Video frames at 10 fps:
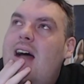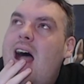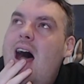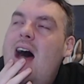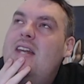
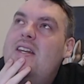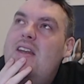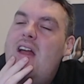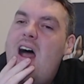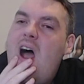and
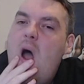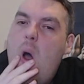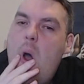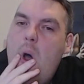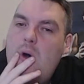
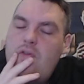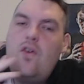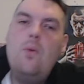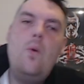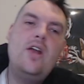
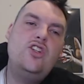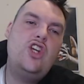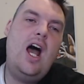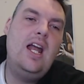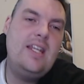from when
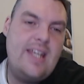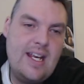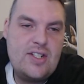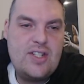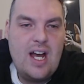Charlie
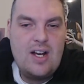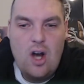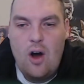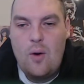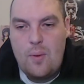kicks that
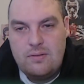goal,